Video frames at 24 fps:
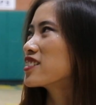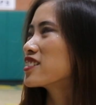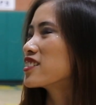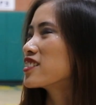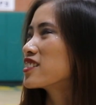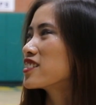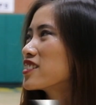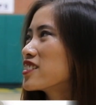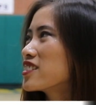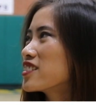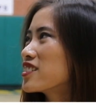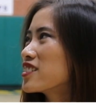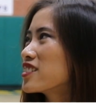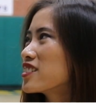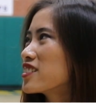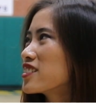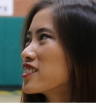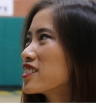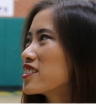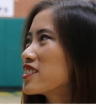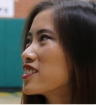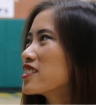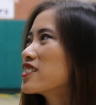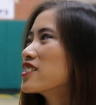
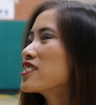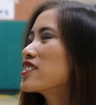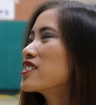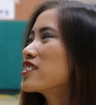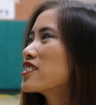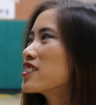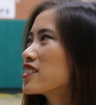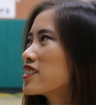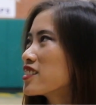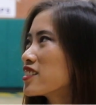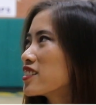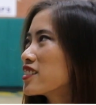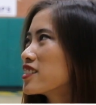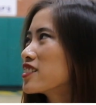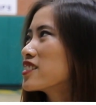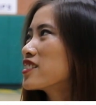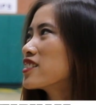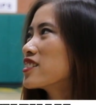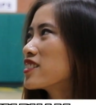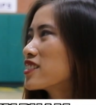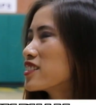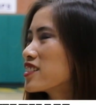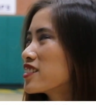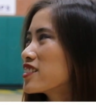
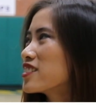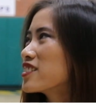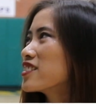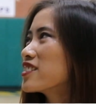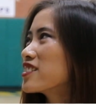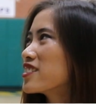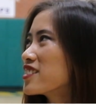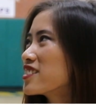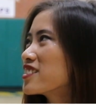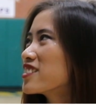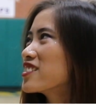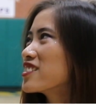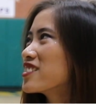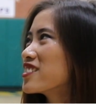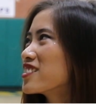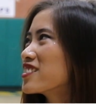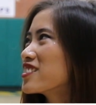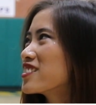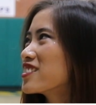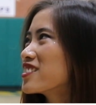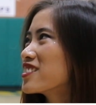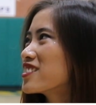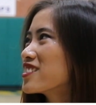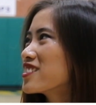
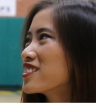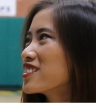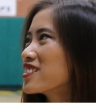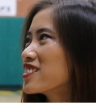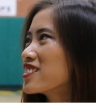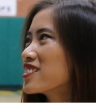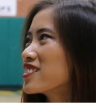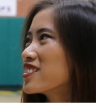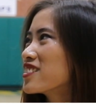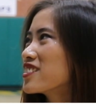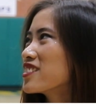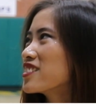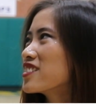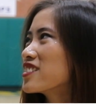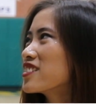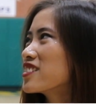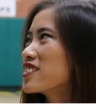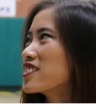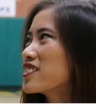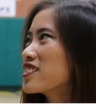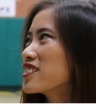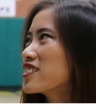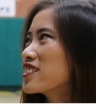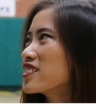
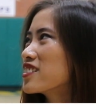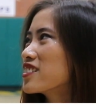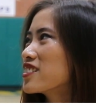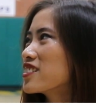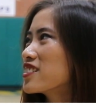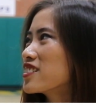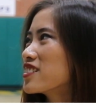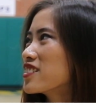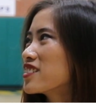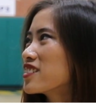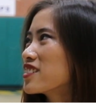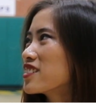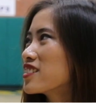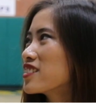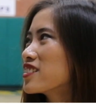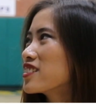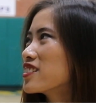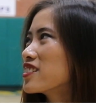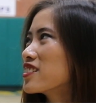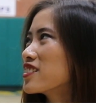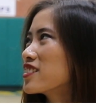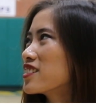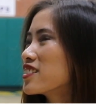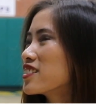This person isn't speaking.